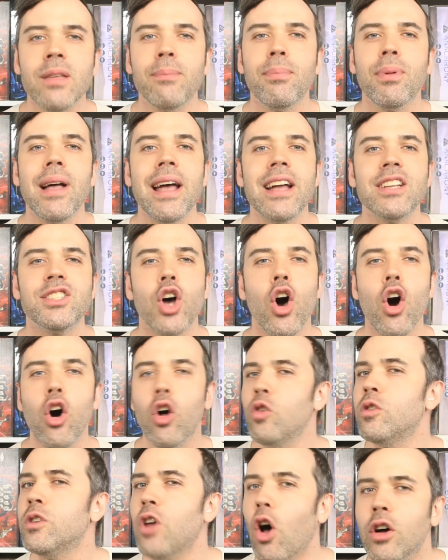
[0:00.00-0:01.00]
player to
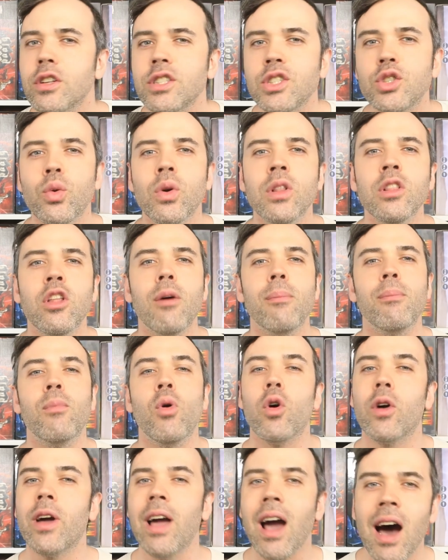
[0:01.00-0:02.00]
hold on to a lot
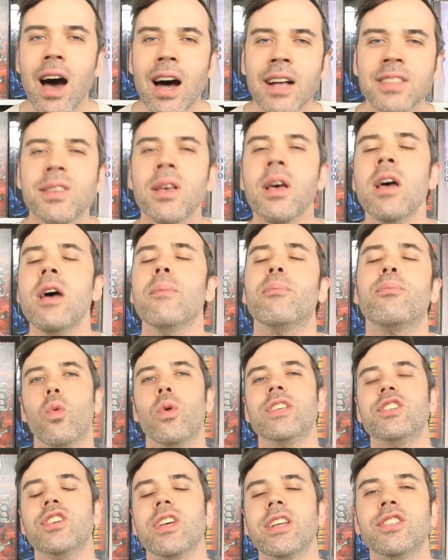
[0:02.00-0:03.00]
more cards,
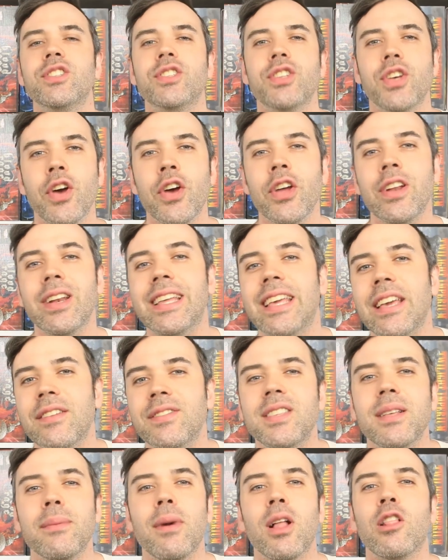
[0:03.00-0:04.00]
which in turn
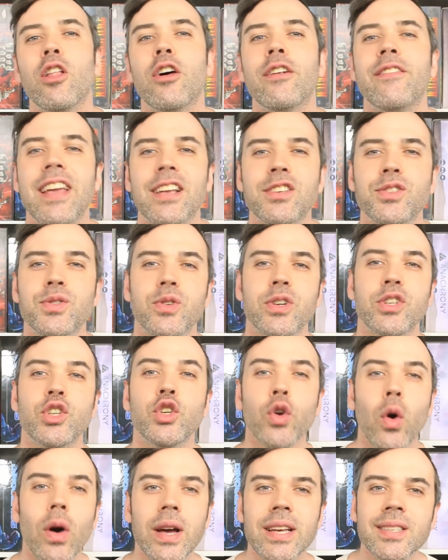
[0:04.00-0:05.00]
gives them a lot of extra
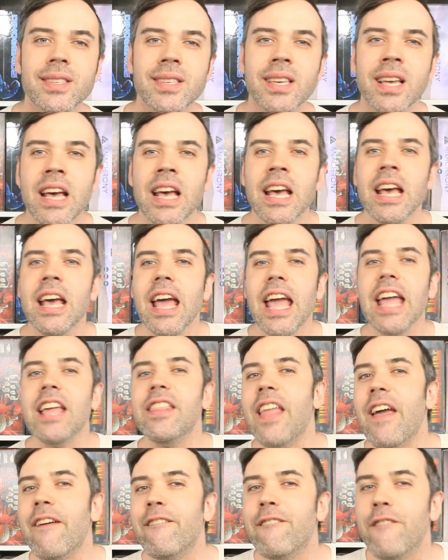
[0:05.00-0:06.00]
choice in
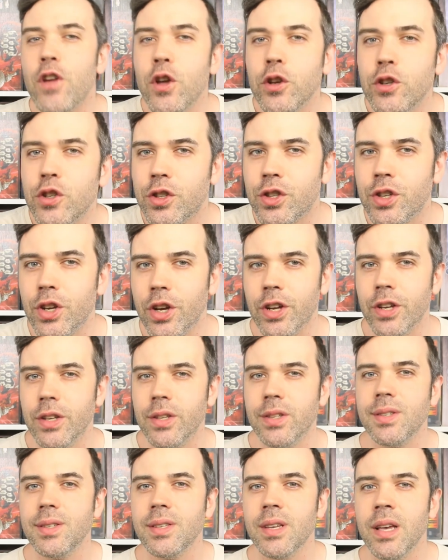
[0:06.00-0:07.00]
their future
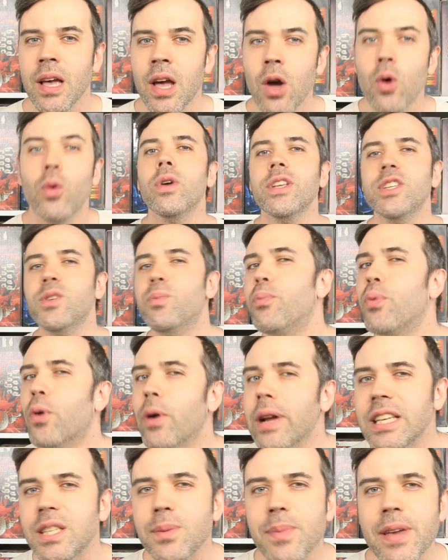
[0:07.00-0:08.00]
turns. Which
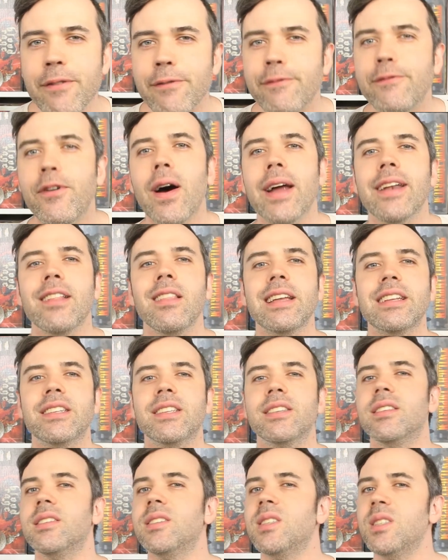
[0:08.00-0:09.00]
brings me finally
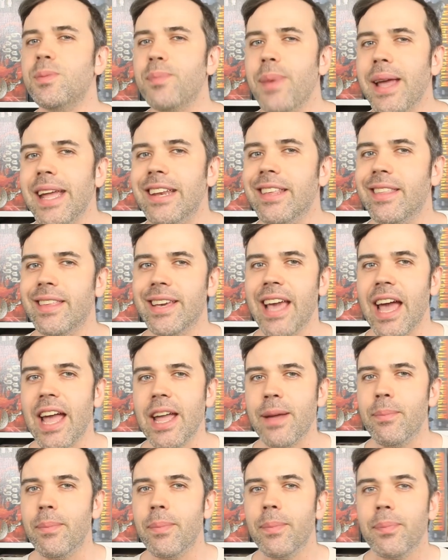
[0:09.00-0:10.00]
to the speed of the
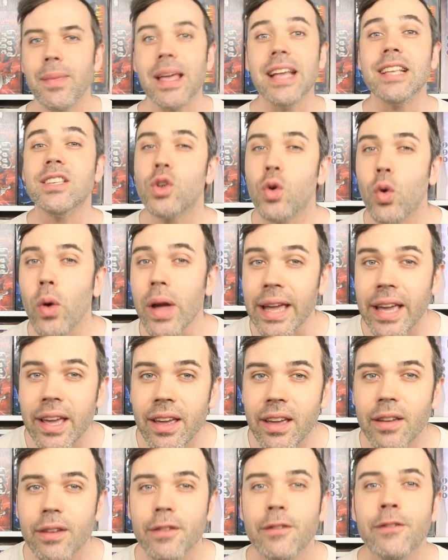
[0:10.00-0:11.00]
game. It's quick.
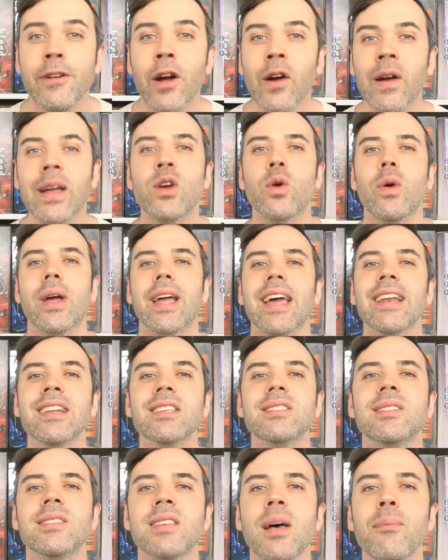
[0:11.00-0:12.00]
Very quick, and
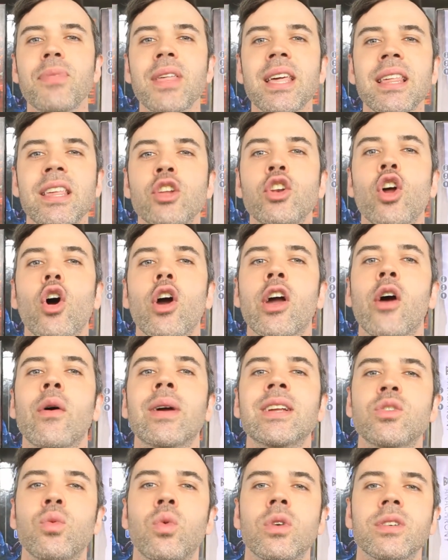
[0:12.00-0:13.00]
it's something you're not
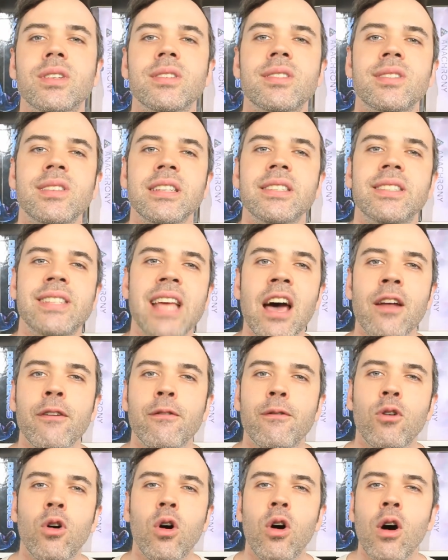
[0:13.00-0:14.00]
going to want to sit down
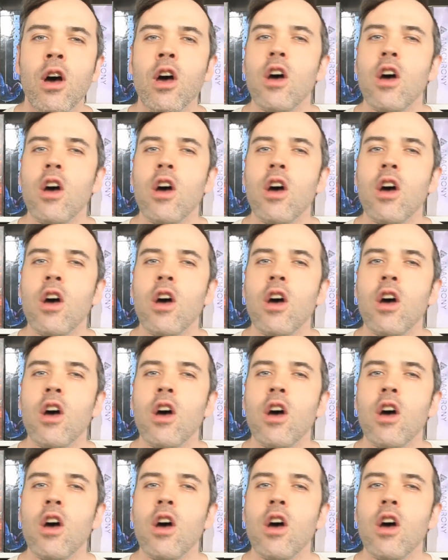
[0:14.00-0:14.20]
for